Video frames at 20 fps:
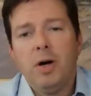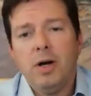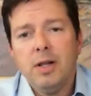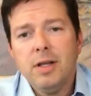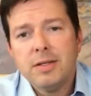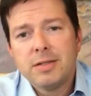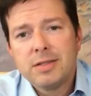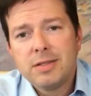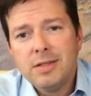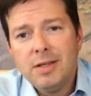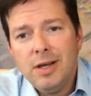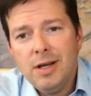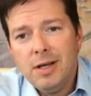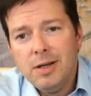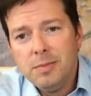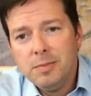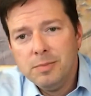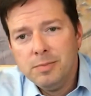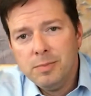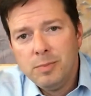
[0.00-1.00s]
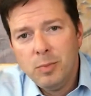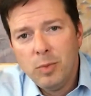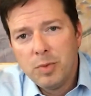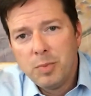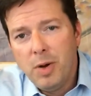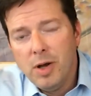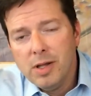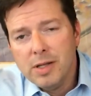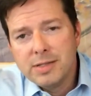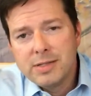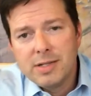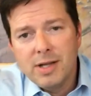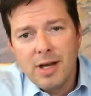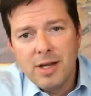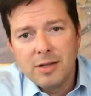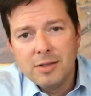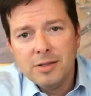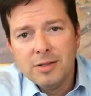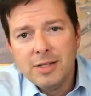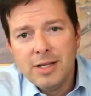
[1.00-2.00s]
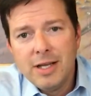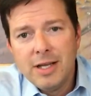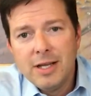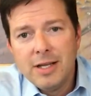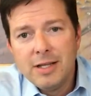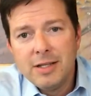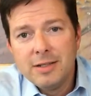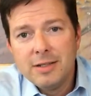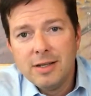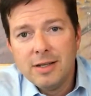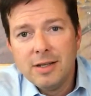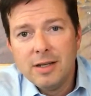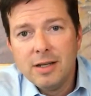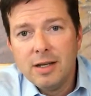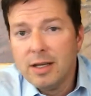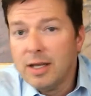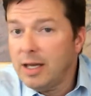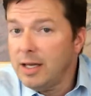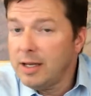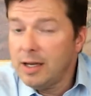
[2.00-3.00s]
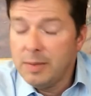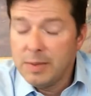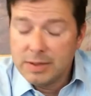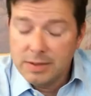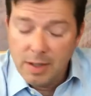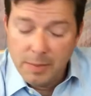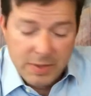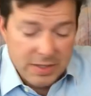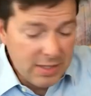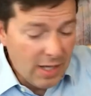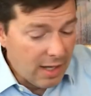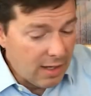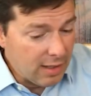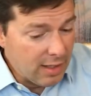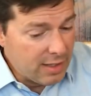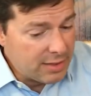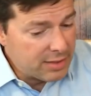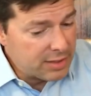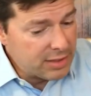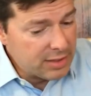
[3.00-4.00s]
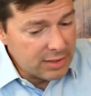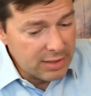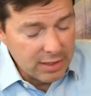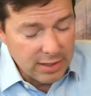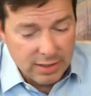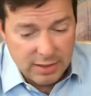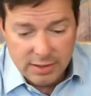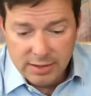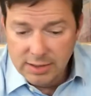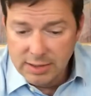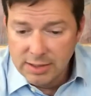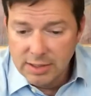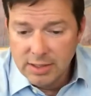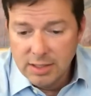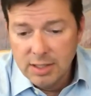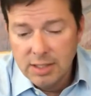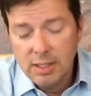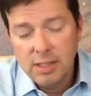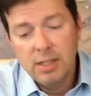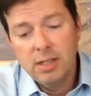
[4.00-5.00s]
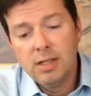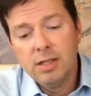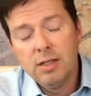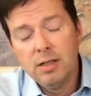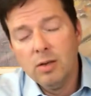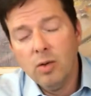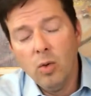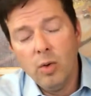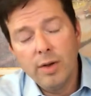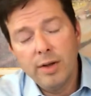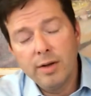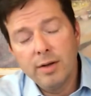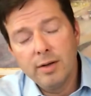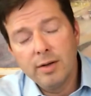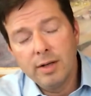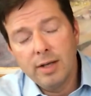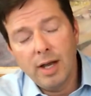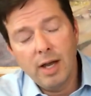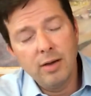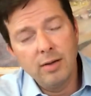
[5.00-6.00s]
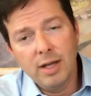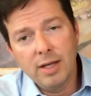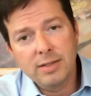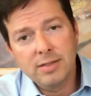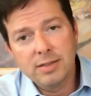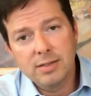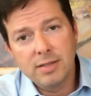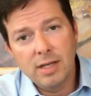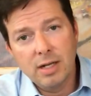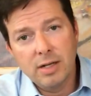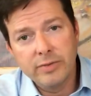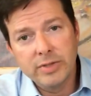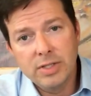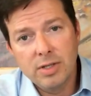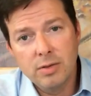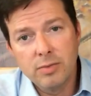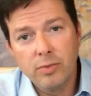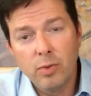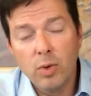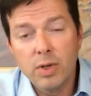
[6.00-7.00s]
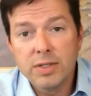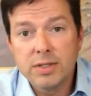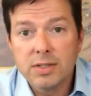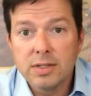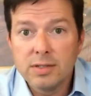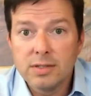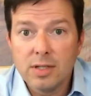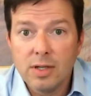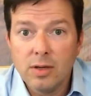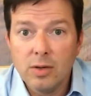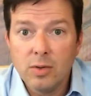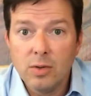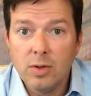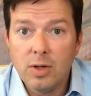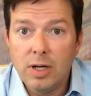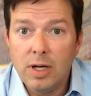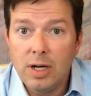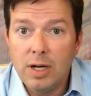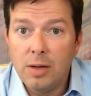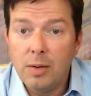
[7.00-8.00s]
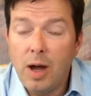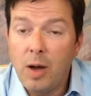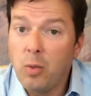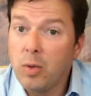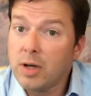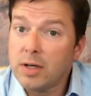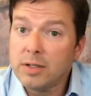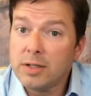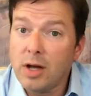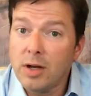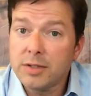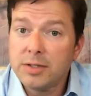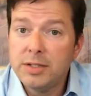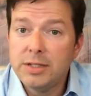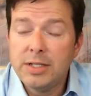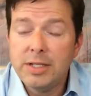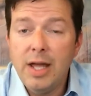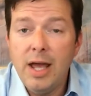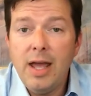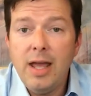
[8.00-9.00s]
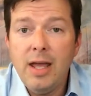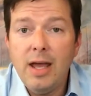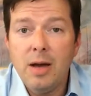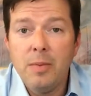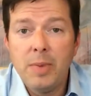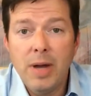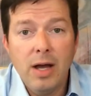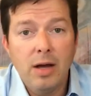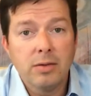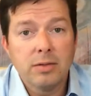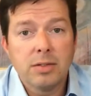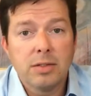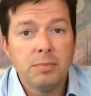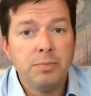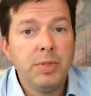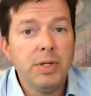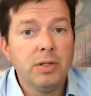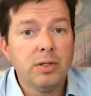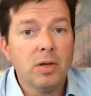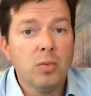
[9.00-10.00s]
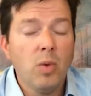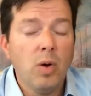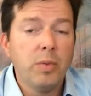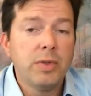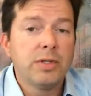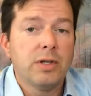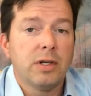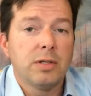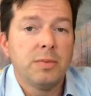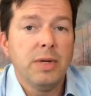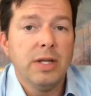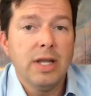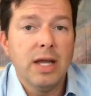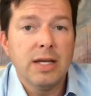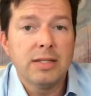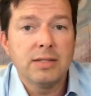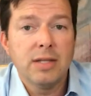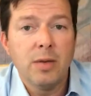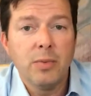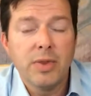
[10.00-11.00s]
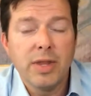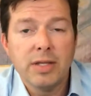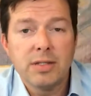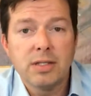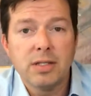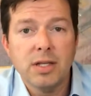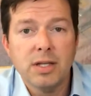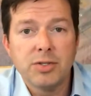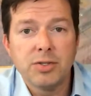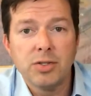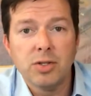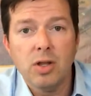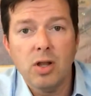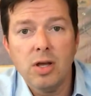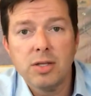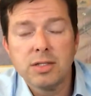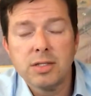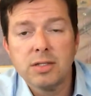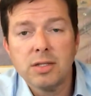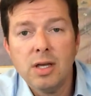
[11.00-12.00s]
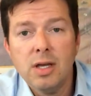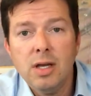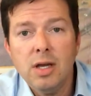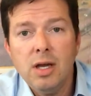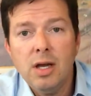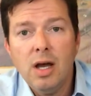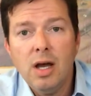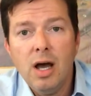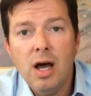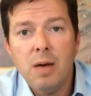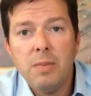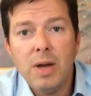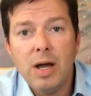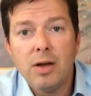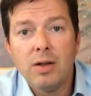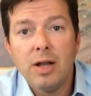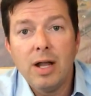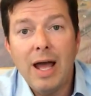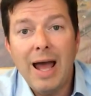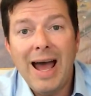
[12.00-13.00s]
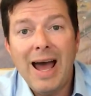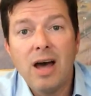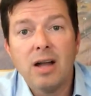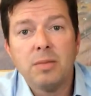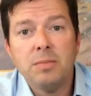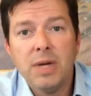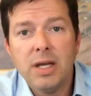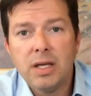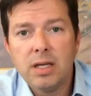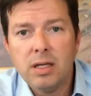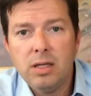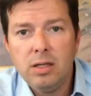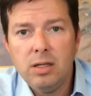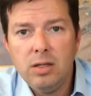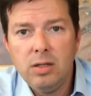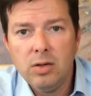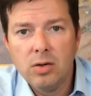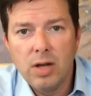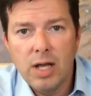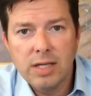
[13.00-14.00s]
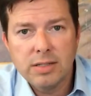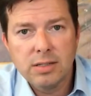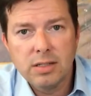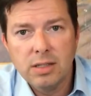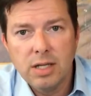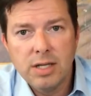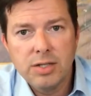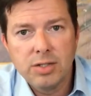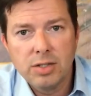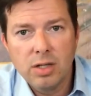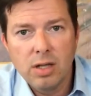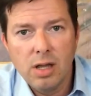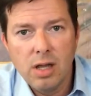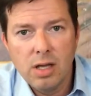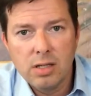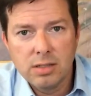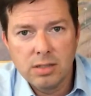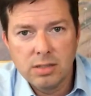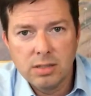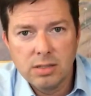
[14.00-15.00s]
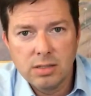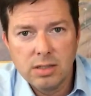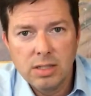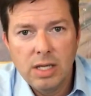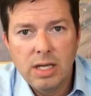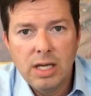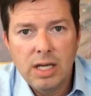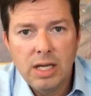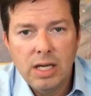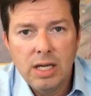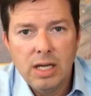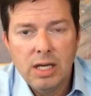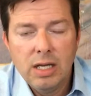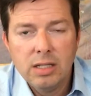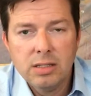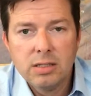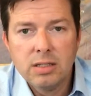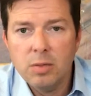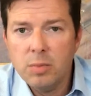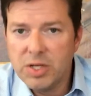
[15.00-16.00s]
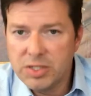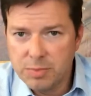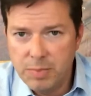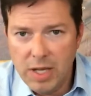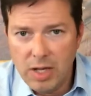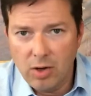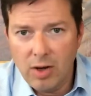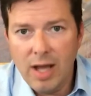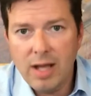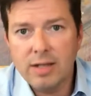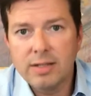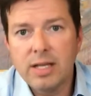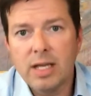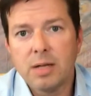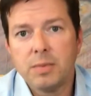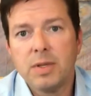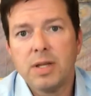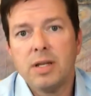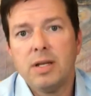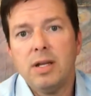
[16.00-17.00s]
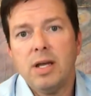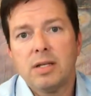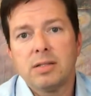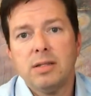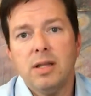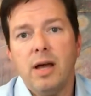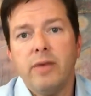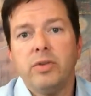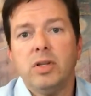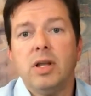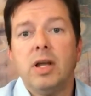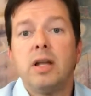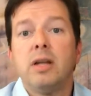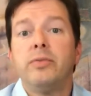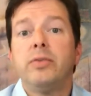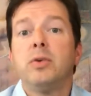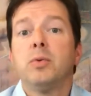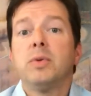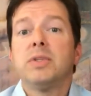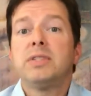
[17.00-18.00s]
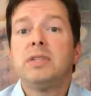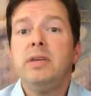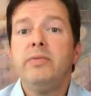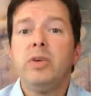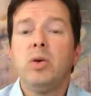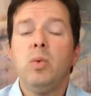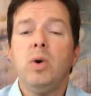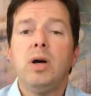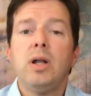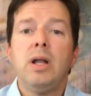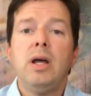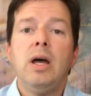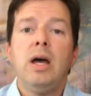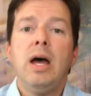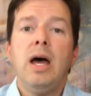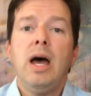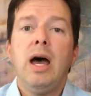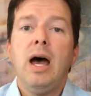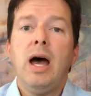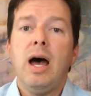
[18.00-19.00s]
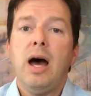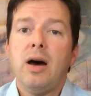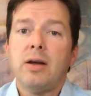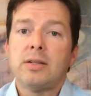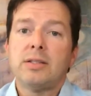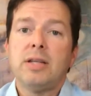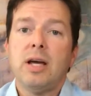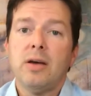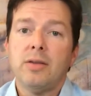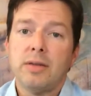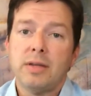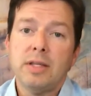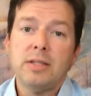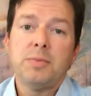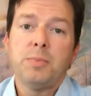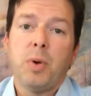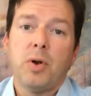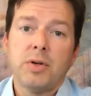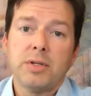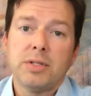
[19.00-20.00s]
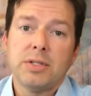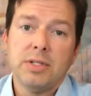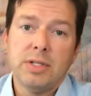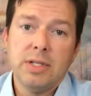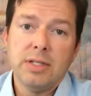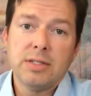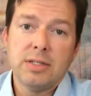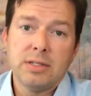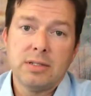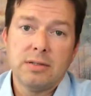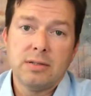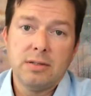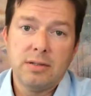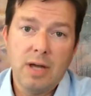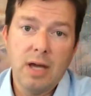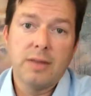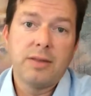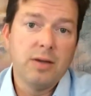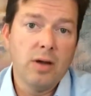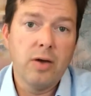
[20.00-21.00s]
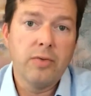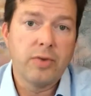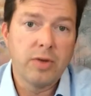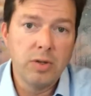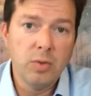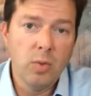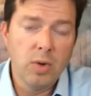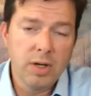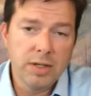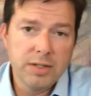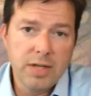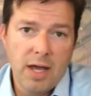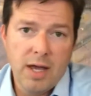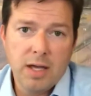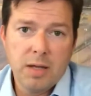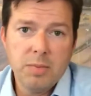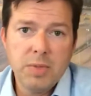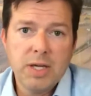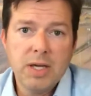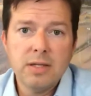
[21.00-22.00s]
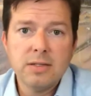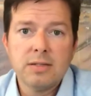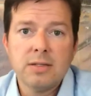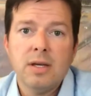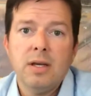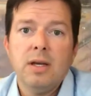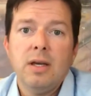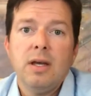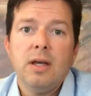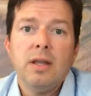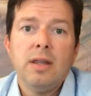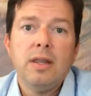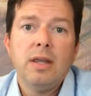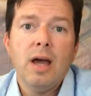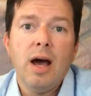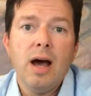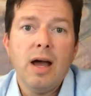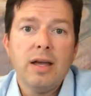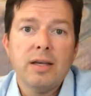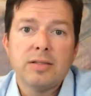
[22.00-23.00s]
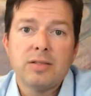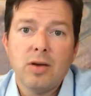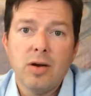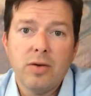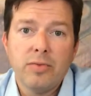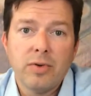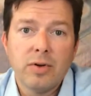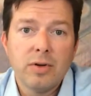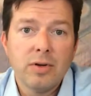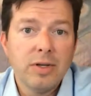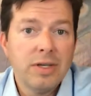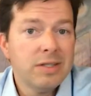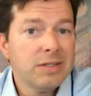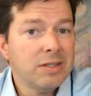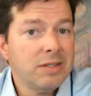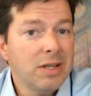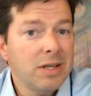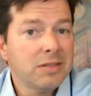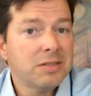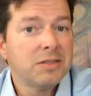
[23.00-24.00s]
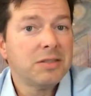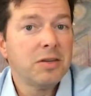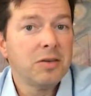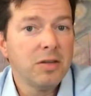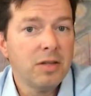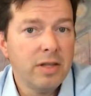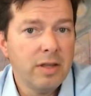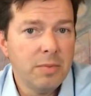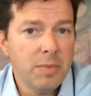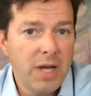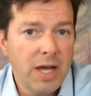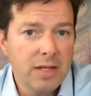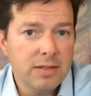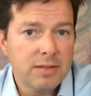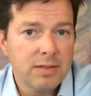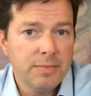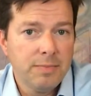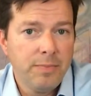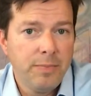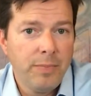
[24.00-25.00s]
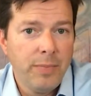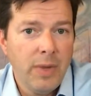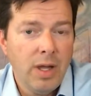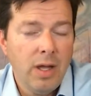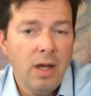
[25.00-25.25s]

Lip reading: Paulus with Paulus Title, and again, I'm a title agent and a lawyer and a guy who likes the sound of his own voice. So I wanted to talk to you today about, build on what we talked about last time with escalation clauses, about how to make your escalation clauses so much better, how to take them to the next level. And if you're receiving one, how to tell this person is got the offer you want to take, because the highest offer isn't necessarily the best.